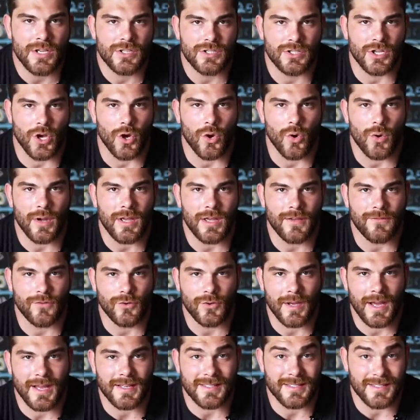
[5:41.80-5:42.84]
So if
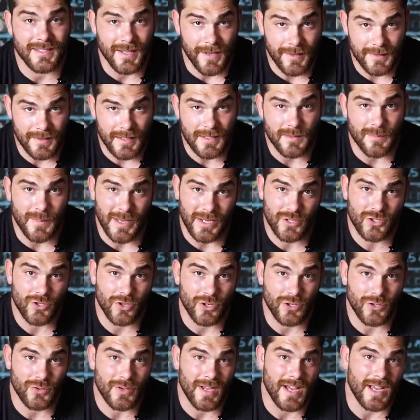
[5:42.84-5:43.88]
you guys dug this, make
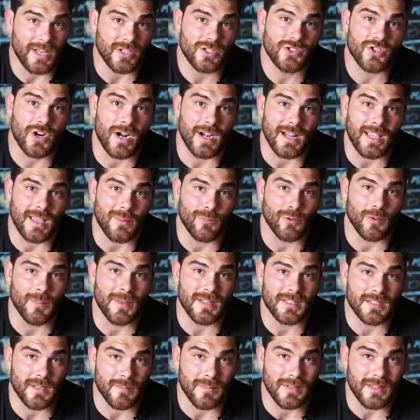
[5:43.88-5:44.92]
sure you guys try to
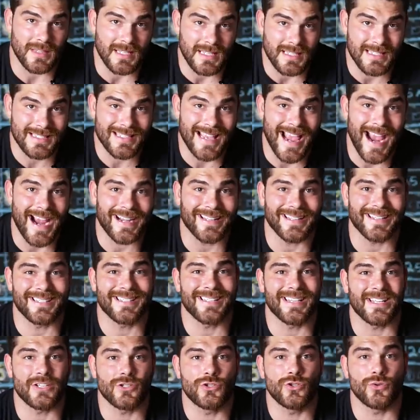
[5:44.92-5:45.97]
implement some of these tactics
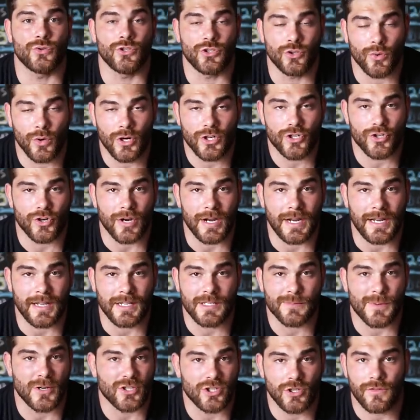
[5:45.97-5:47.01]
into your training,
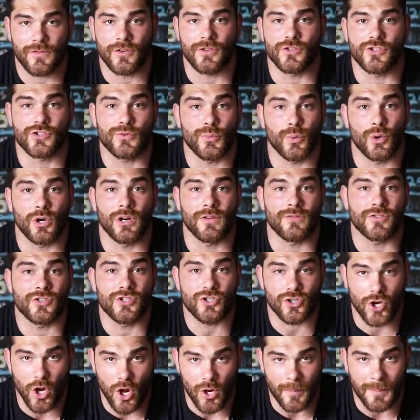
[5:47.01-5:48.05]
especially if you're in the sport of
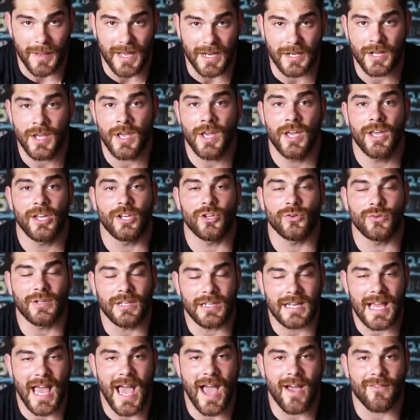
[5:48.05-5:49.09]
strongman. You
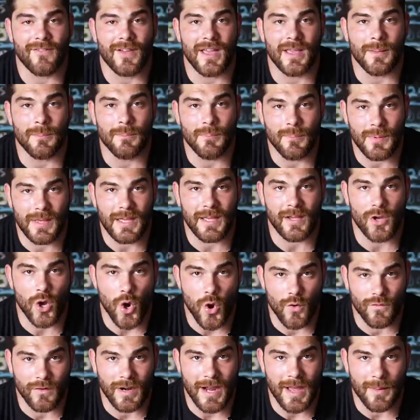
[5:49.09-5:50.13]
need to have a big
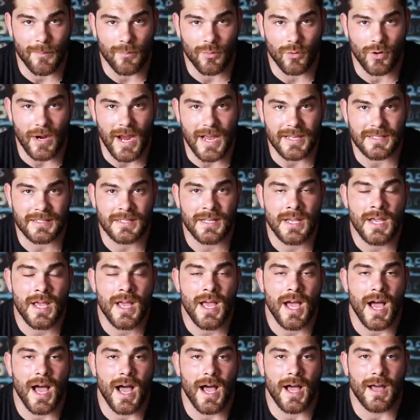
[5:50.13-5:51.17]
overhead press,
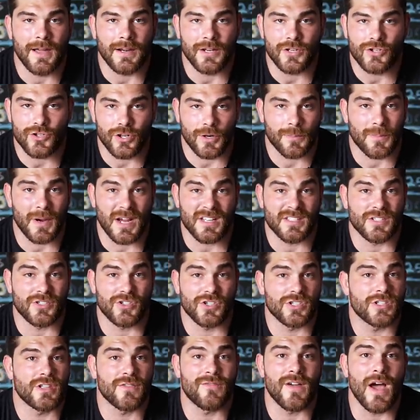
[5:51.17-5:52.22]
uh, and the strict press is
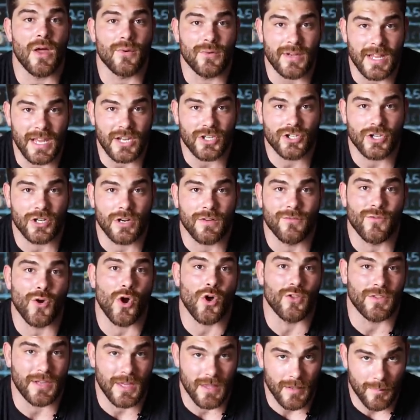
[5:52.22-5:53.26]
just the foundation of
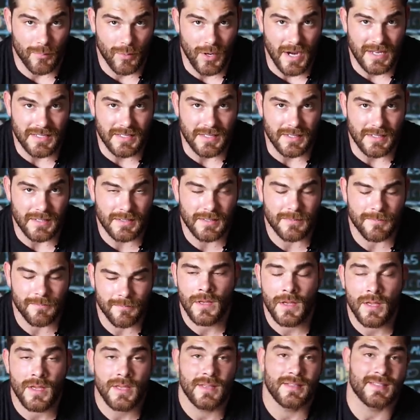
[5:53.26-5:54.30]
all the other presses.
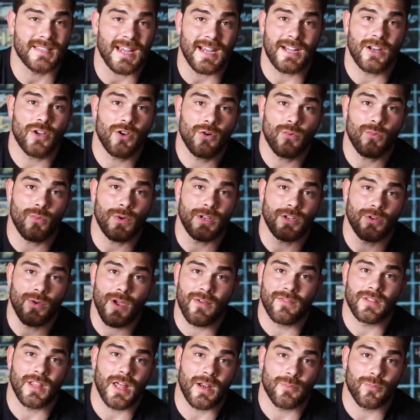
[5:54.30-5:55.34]
Side note, we do
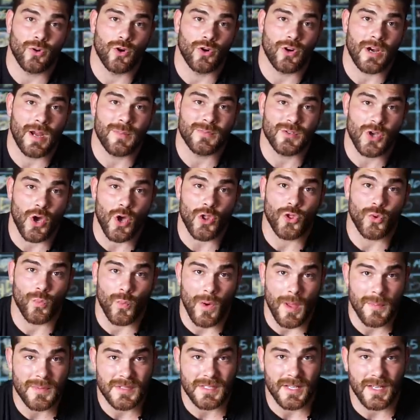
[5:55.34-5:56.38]
have a lot of programs on the
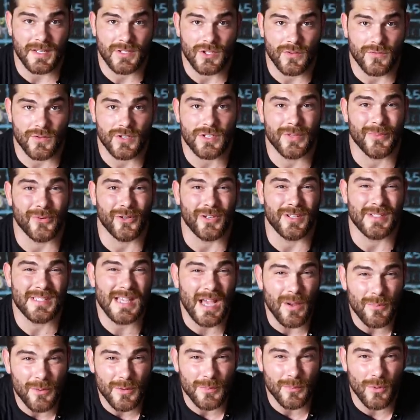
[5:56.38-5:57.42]
website, so if you're someone who needs
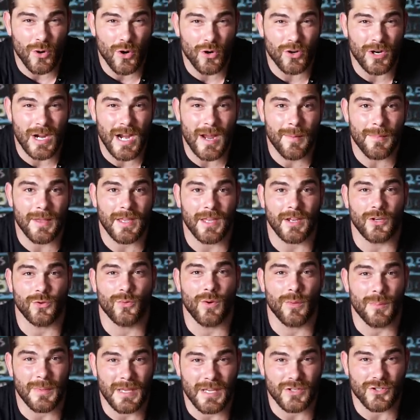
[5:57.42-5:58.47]
help with programming and you
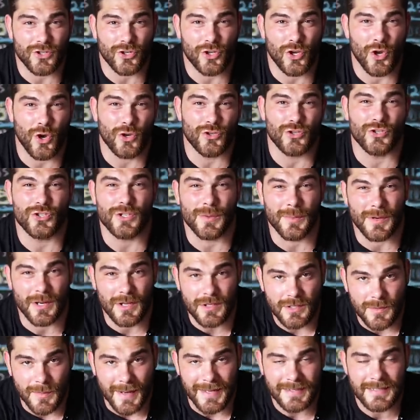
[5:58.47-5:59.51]
want me as your coach or someone
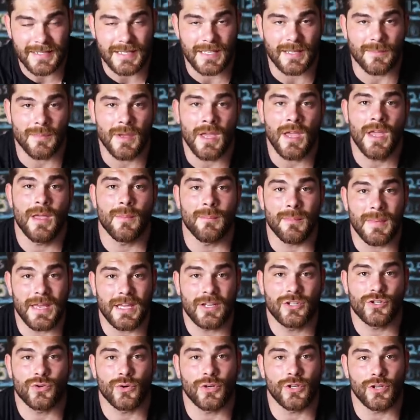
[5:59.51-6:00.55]
else on my team,
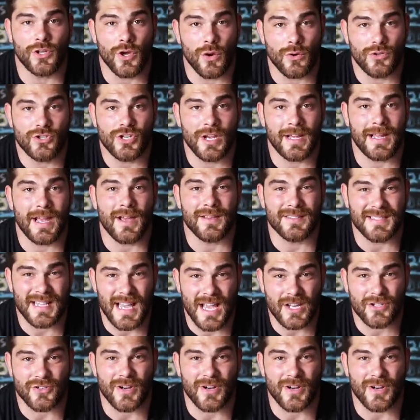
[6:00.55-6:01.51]
make sure you go check out szat